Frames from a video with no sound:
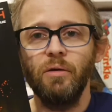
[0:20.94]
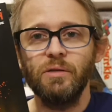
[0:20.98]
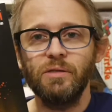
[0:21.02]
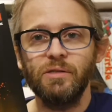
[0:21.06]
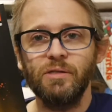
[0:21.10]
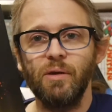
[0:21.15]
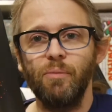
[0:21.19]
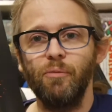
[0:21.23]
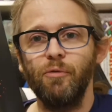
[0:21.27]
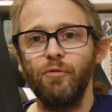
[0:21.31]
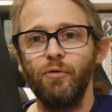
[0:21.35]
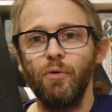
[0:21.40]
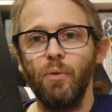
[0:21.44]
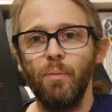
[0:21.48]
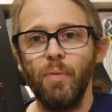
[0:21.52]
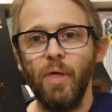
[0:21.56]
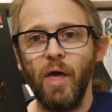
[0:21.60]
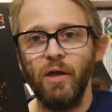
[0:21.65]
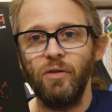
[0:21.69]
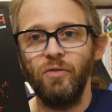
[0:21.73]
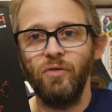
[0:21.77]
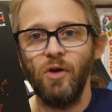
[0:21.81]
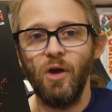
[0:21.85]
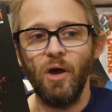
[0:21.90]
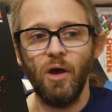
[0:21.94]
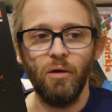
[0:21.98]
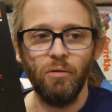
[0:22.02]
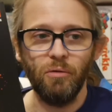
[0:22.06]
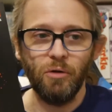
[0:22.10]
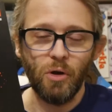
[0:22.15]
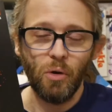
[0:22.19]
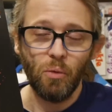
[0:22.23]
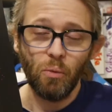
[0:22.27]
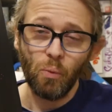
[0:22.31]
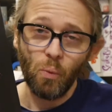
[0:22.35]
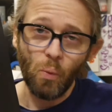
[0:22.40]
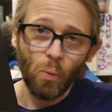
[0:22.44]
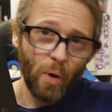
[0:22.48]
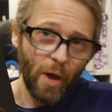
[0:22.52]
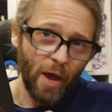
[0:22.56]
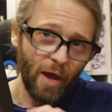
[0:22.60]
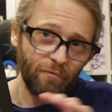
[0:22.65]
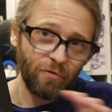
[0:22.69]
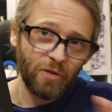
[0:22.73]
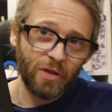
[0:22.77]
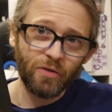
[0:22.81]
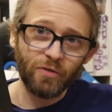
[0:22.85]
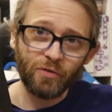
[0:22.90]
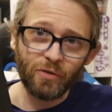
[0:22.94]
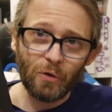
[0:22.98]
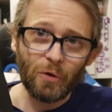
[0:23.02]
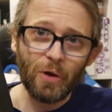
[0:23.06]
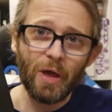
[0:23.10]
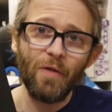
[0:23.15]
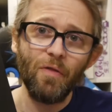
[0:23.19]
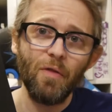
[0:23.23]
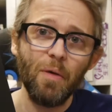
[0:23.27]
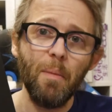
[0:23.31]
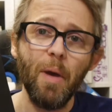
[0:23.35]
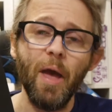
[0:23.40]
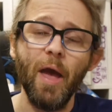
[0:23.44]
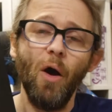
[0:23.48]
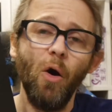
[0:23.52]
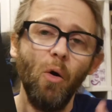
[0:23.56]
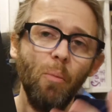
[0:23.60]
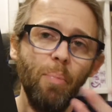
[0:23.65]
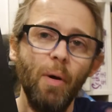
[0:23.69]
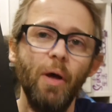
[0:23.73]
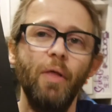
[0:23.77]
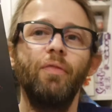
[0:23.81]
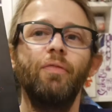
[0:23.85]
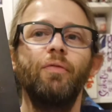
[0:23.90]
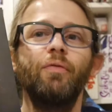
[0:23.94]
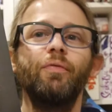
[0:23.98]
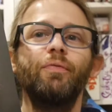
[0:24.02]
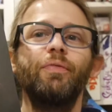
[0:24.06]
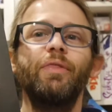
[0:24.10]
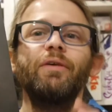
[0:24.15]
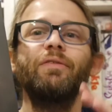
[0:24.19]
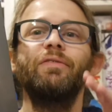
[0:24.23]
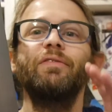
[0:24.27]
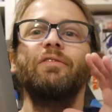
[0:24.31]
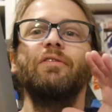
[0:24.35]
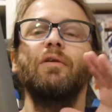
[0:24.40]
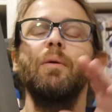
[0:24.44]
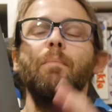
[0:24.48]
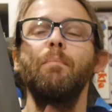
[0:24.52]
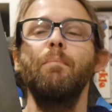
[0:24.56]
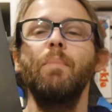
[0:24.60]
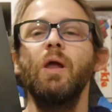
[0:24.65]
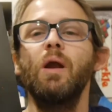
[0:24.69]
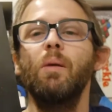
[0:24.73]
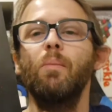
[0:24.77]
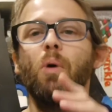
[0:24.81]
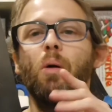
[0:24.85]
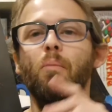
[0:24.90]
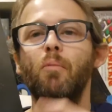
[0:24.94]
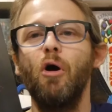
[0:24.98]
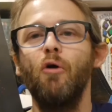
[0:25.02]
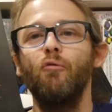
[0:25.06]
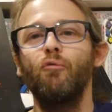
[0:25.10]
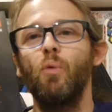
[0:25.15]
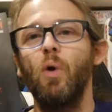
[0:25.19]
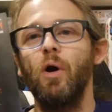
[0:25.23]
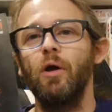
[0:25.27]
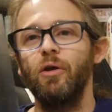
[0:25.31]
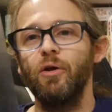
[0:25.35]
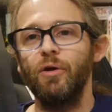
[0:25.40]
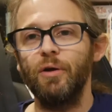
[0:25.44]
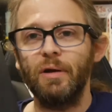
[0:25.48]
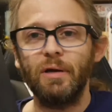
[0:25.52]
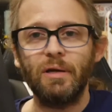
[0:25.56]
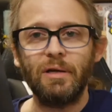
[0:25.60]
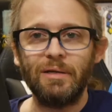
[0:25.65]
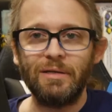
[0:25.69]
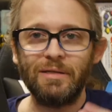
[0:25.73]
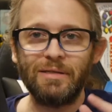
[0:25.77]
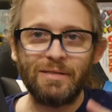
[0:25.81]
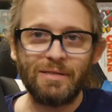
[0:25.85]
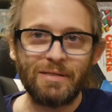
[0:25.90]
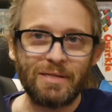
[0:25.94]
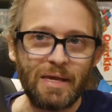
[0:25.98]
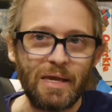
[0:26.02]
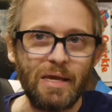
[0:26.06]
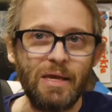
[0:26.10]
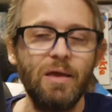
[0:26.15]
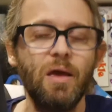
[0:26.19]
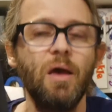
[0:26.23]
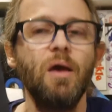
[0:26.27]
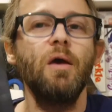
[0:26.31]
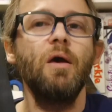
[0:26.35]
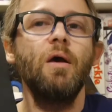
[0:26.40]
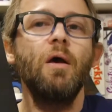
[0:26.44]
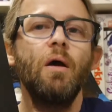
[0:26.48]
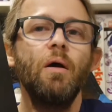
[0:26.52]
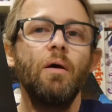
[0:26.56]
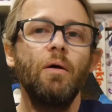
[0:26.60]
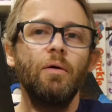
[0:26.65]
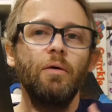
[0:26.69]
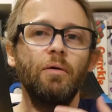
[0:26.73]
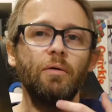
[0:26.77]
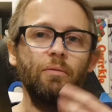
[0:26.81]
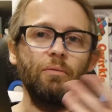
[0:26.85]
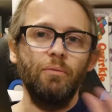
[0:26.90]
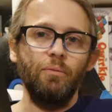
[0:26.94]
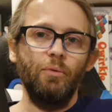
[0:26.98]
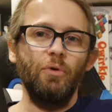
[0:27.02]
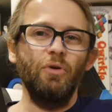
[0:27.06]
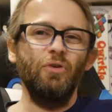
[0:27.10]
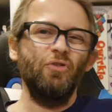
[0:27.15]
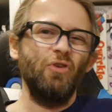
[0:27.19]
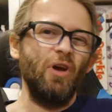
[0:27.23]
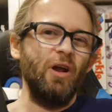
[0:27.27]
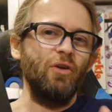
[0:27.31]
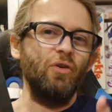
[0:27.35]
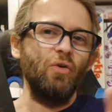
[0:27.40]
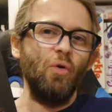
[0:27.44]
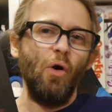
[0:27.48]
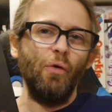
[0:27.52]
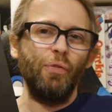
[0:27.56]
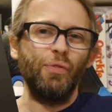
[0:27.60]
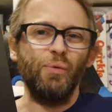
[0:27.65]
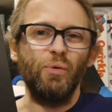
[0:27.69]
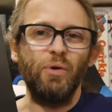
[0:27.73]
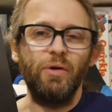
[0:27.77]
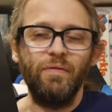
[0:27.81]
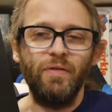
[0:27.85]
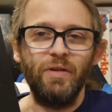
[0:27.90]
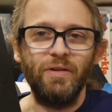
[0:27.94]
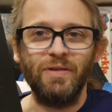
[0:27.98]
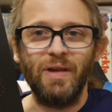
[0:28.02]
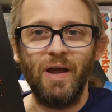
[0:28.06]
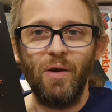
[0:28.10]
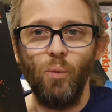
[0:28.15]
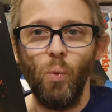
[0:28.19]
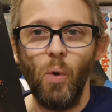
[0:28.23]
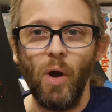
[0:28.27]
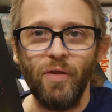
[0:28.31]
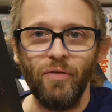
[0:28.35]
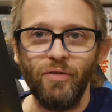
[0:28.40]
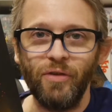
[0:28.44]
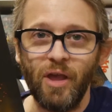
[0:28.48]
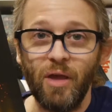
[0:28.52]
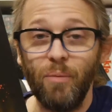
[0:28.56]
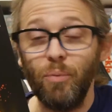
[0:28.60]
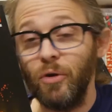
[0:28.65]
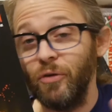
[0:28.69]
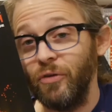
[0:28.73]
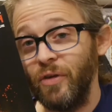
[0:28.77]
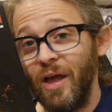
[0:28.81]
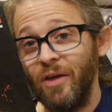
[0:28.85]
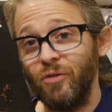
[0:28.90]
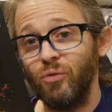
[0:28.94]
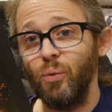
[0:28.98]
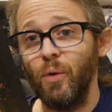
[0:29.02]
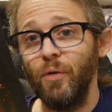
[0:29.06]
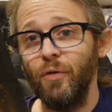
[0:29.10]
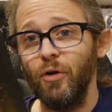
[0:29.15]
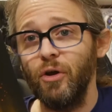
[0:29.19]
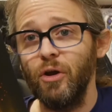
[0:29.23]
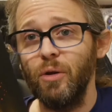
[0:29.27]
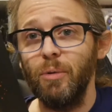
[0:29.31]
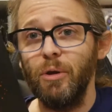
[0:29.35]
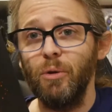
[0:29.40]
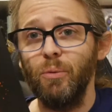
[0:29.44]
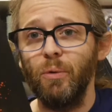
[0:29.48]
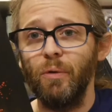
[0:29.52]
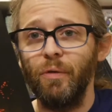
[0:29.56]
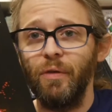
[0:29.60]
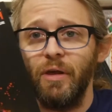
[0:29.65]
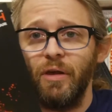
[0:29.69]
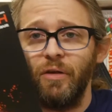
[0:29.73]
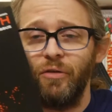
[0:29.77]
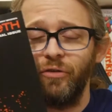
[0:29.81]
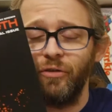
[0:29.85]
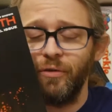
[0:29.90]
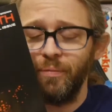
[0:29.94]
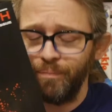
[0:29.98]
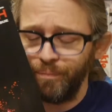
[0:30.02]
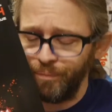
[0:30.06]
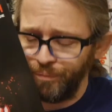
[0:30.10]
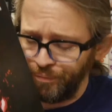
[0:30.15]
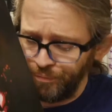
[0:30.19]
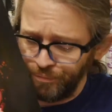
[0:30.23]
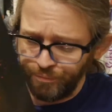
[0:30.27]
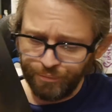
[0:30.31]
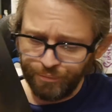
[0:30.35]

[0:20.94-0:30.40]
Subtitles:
some of them that, have to still get in the mail, but this is a minimum of what you're going to see. I'm going to try to do all three of these on Wednesday, because that's when they're going to be released.